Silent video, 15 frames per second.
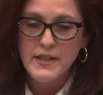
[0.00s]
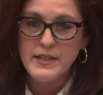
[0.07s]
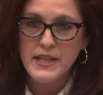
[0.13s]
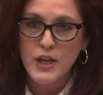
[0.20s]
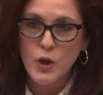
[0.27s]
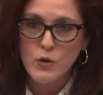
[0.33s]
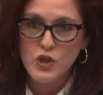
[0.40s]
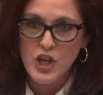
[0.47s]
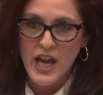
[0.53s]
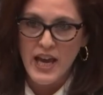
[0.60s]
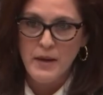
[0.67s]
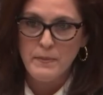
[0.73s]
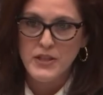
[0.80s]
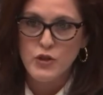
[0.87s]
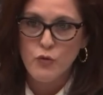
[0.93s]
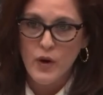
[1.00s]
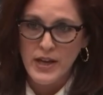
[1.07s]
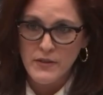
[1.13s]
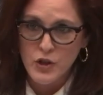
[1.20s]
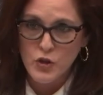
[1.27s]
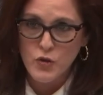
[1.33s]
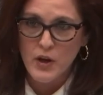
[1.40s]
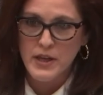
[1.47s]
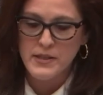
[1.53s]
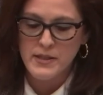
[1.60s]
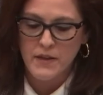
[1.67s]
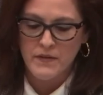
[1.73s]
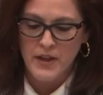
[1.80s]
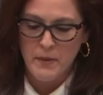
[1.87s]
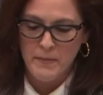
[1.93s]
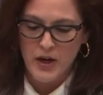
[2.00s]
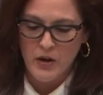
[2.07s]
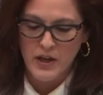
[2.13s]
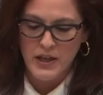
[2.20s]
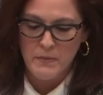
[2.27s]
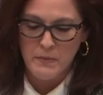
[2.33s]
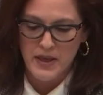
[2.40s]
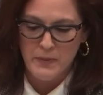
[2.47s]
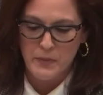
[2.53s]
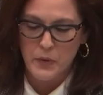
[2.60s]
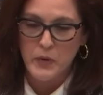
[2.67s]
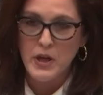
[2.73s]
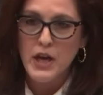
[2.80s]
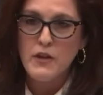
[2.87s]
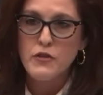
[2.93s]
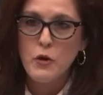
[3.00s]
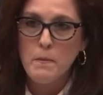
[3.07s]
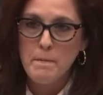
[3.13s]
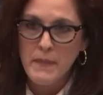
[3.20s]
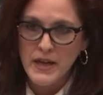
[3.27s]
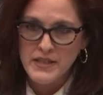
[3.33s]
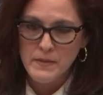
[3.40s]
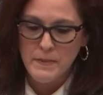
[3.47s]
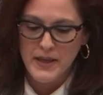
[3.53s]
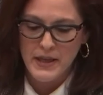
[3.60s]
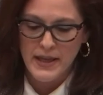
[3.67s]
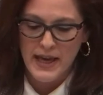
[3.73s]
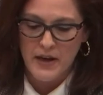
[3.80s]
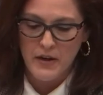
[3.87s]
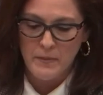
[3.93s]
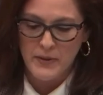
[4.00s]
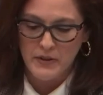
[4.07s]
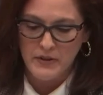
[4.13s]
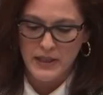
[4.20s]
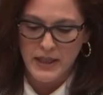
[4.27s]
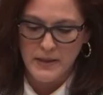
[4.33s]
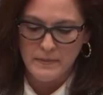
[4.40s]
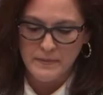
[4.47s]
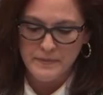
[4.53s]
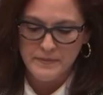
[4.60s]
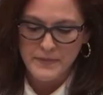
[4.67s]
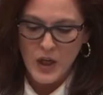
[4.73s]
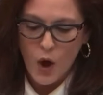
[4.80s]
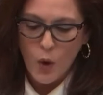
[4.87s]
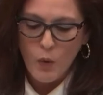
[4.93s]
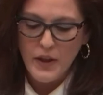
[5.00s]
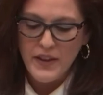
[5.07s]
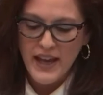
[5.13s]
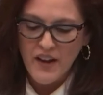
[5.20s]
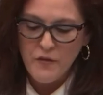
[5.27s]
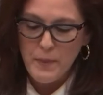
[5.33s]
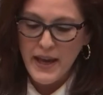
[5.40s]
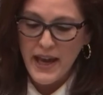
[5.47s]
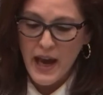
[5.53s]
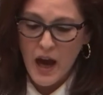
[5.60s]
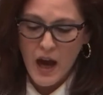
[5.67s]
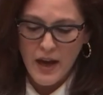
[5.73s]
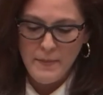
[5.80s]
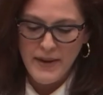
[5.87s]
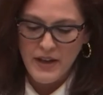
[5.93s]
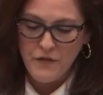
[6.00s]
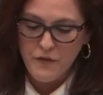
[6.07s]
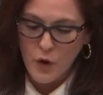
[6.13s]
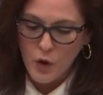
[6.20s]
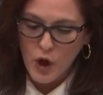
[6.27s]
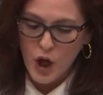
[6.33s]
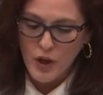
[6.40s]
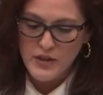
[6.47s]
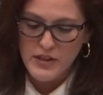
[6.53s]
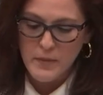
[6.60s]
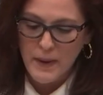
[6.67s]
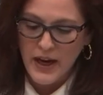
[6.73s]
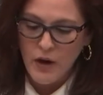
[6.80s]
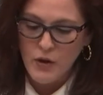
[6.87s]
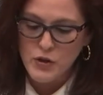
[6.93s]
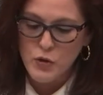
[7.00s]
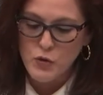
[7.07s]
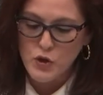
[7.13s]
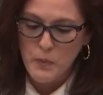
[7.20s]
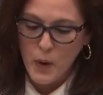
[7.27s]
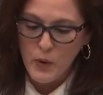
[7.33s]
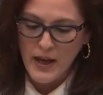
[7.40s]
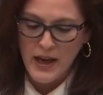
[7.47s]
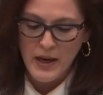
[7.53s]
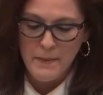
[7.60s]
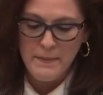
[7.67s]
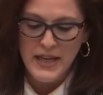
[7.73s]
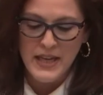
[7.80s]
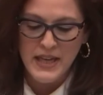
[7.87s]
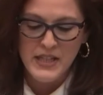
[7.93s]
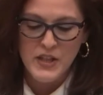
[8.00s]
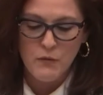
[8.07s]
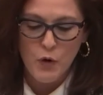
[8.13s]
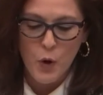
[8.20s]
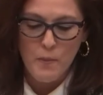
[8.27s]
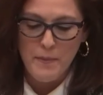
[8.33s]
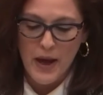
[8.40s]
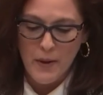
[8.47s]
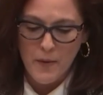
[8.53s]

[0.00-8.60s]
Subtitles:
The DOJ betrayed the trust of the American people. There must be accountability. While the FBI made phone calls to parents who spoke out at meetings and wrote